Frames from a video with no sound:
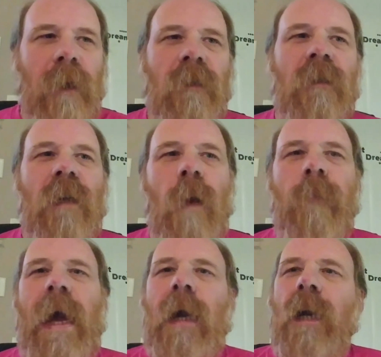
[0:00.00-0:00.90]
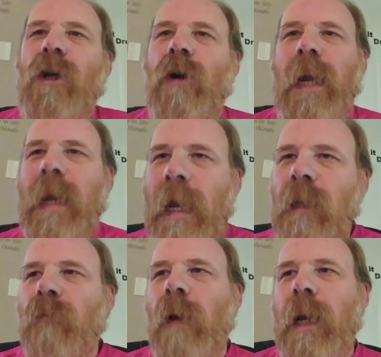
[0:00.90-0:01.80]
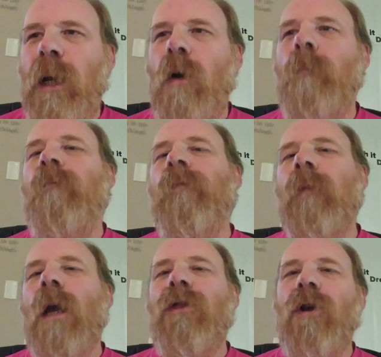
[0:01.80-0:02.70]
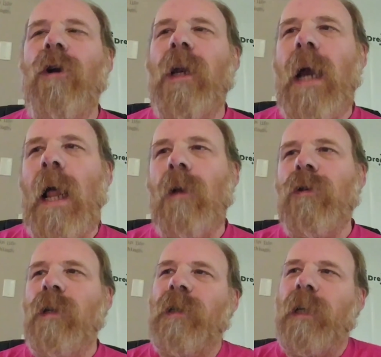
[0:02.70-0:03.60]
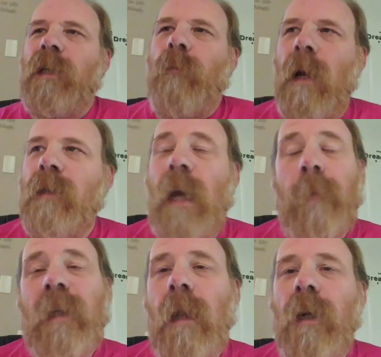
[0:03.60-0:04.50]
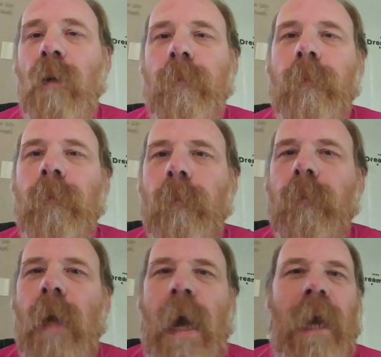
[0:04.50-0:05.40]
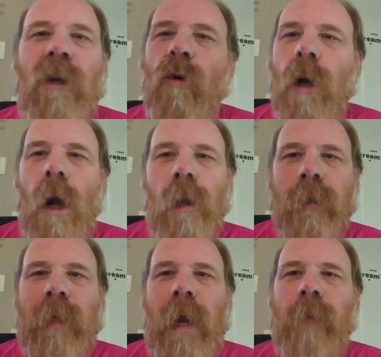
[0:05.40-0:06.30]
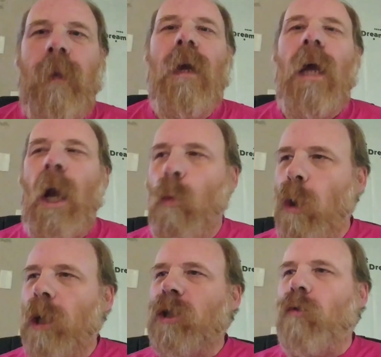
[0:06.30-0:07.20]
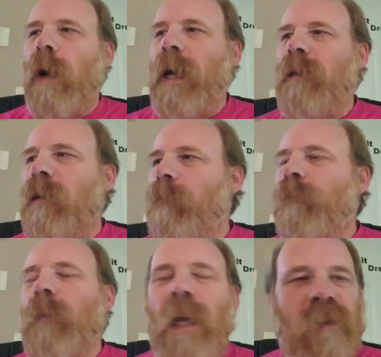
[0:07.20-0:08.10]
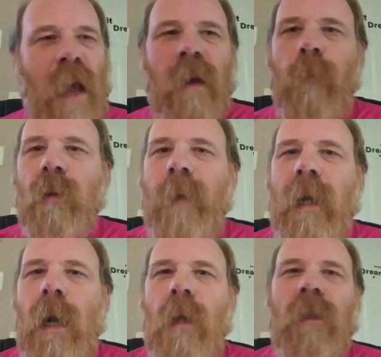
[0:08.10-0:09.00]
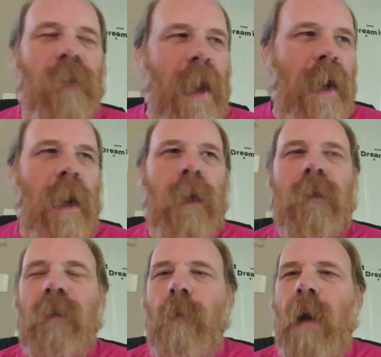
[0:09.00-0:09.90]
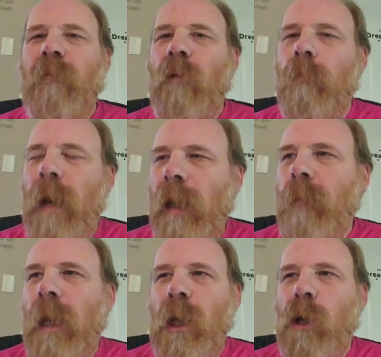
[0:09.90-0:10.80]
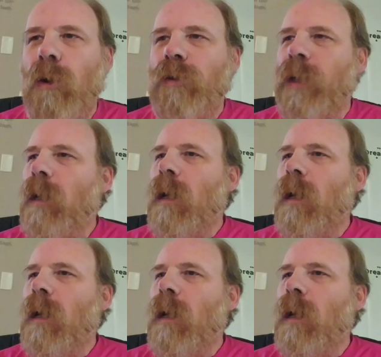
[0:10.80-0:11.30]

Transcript: It says come back on your inactive radio, $30, 6 months. I'm telling you, I do it all the time. It works great. It's on in both my cars. I've had it on a semi for many, many years.